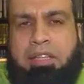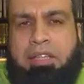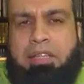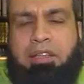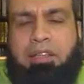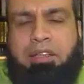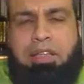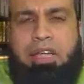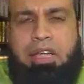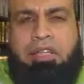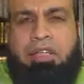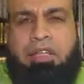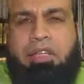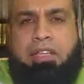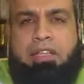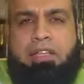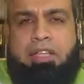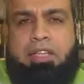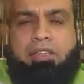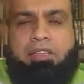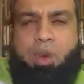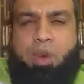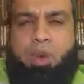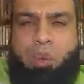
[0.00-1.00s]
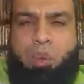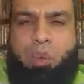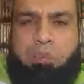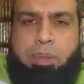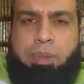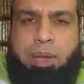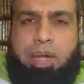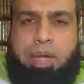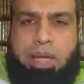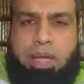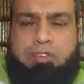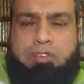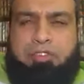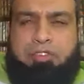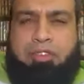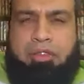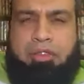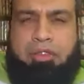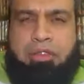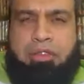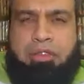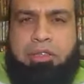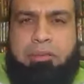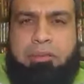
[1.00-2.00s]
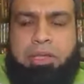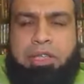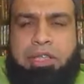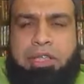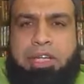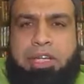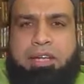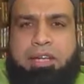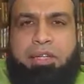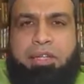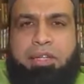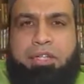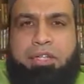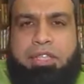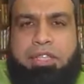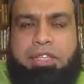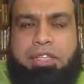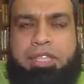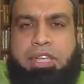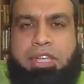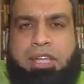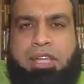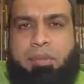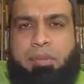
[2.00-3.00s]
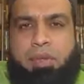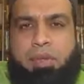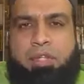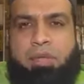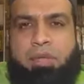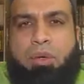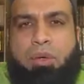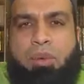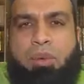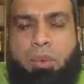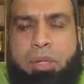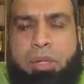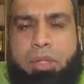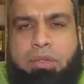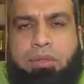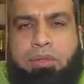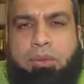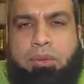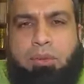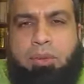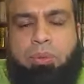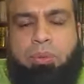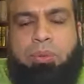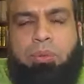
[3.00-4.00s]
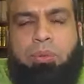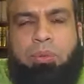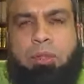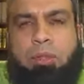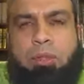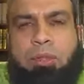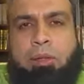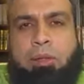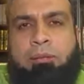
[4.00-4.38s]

Let's hold back for a little bit and understand what you're going through,